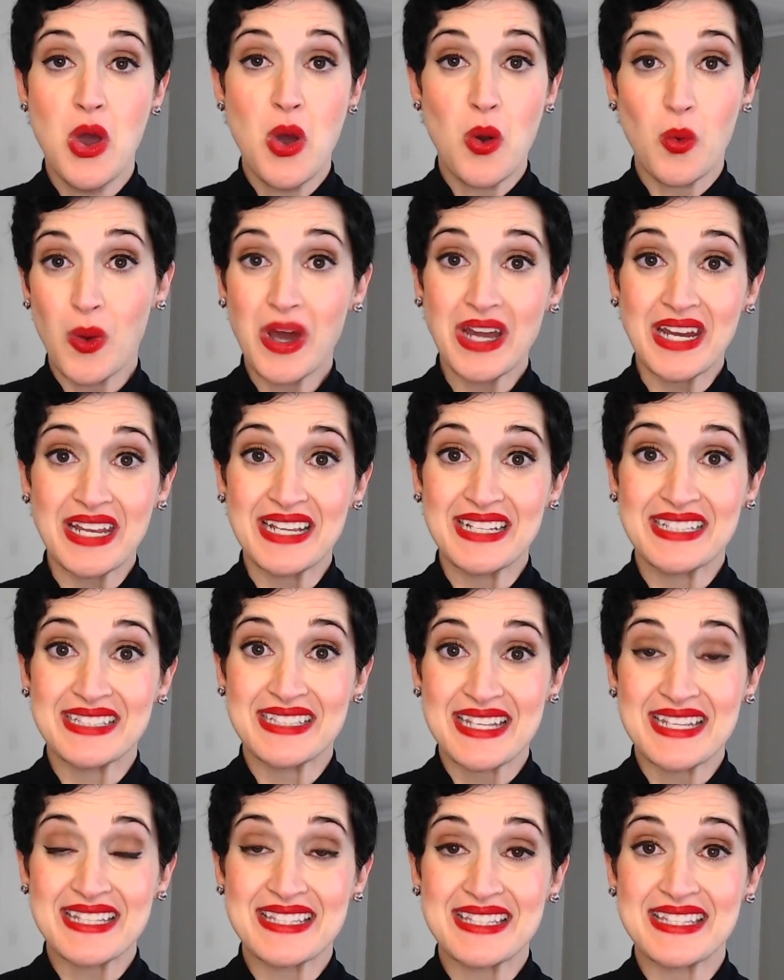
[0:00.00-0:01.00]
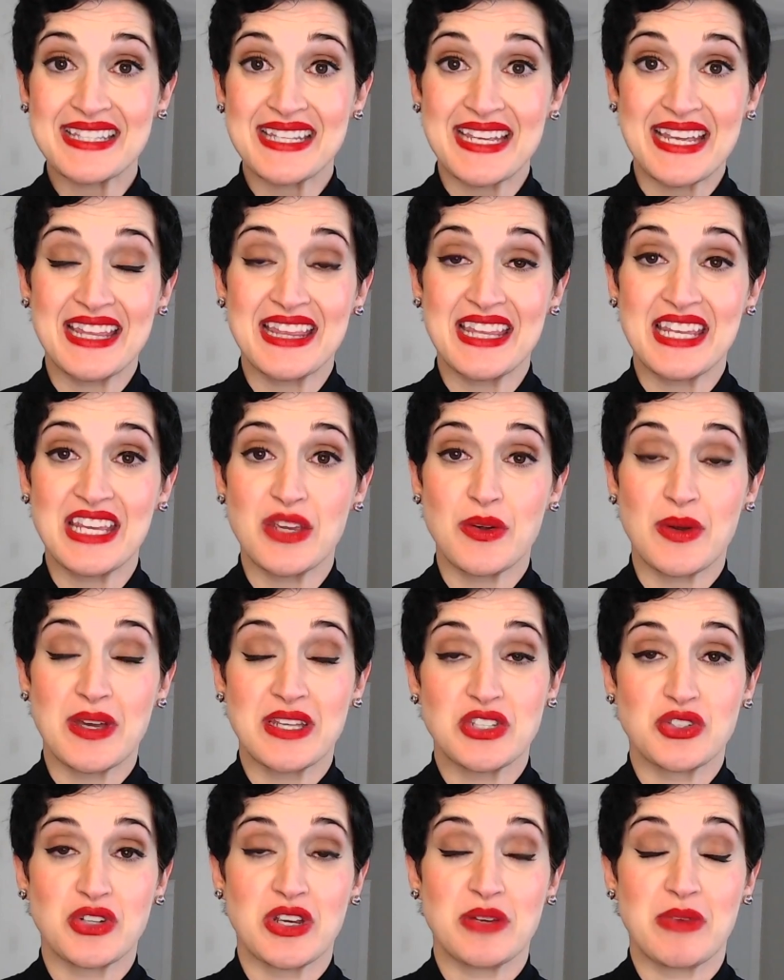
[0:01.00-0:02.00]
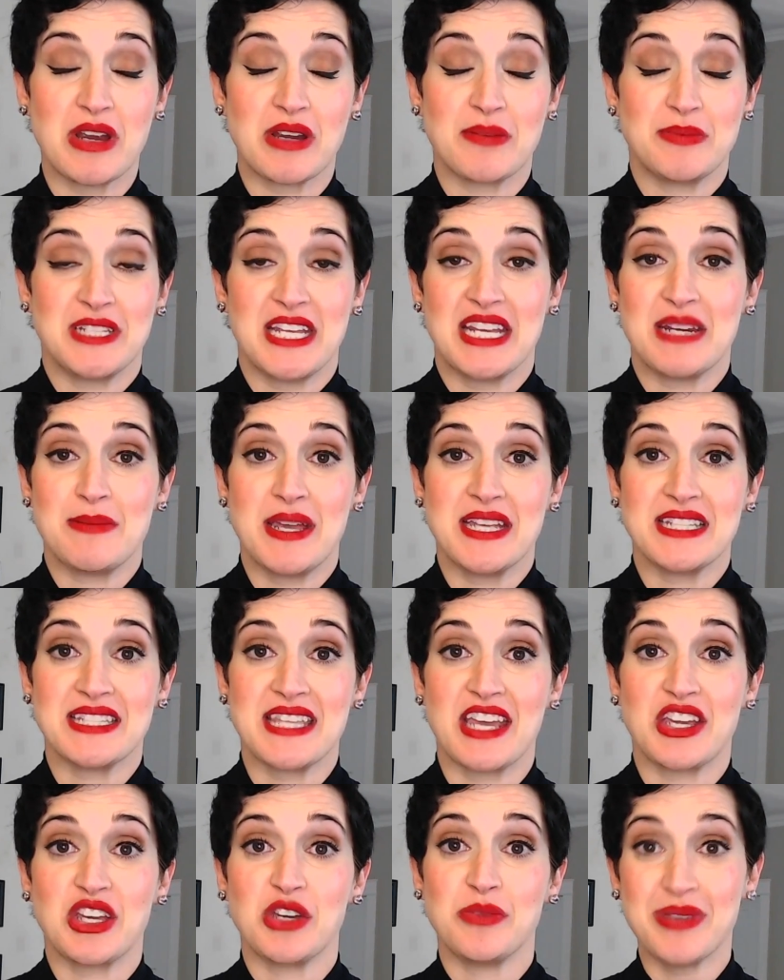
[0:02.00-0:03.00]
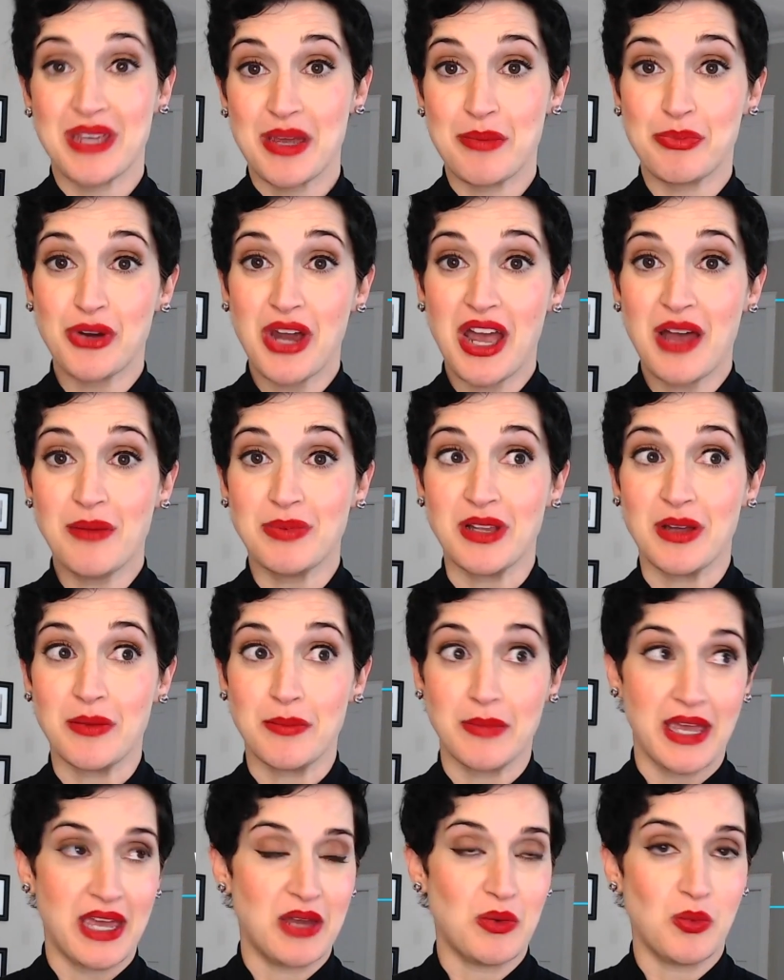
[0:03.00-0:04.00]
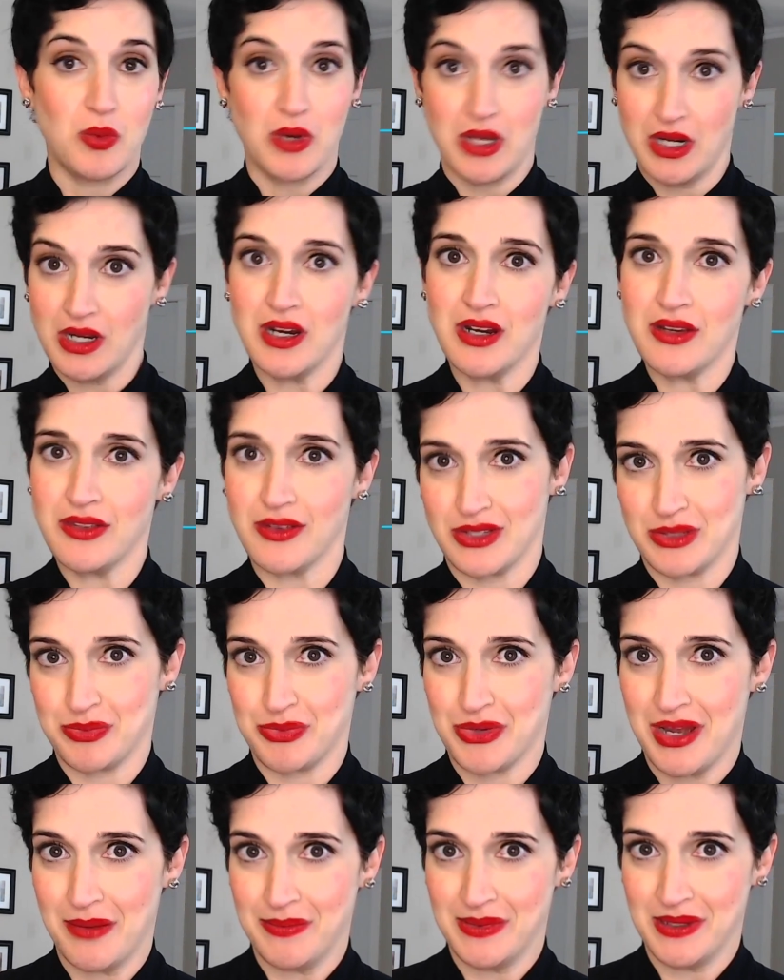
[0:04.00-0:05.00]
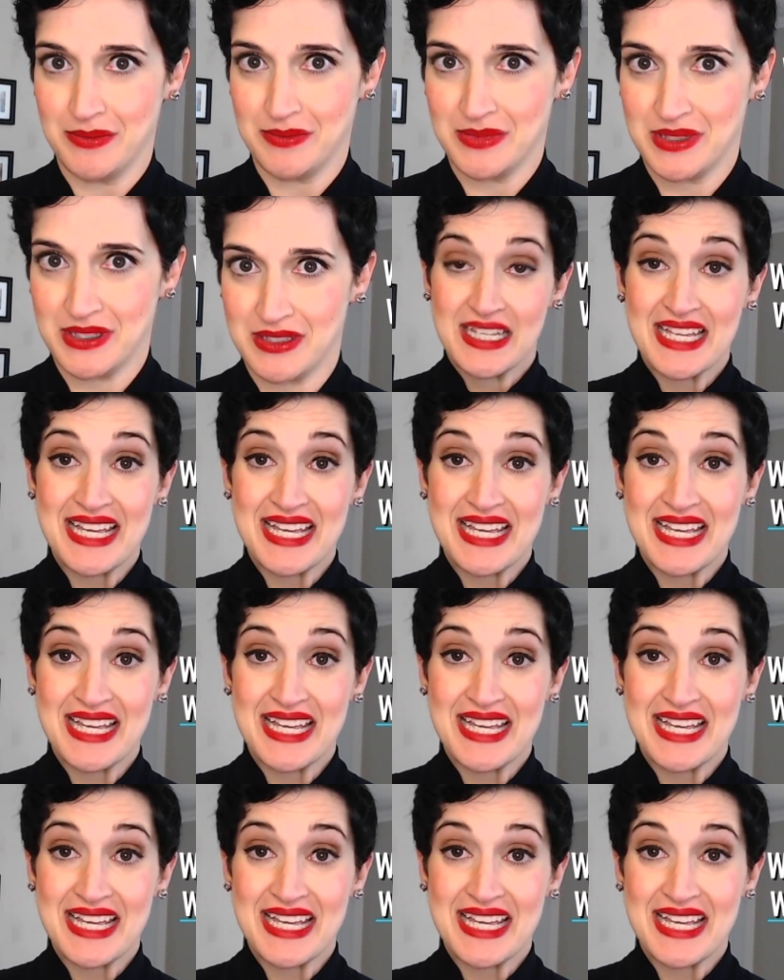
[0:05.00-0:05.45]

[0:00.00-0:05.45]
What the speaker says: What exists in the US trademark database that could be a problem? And what are those problems?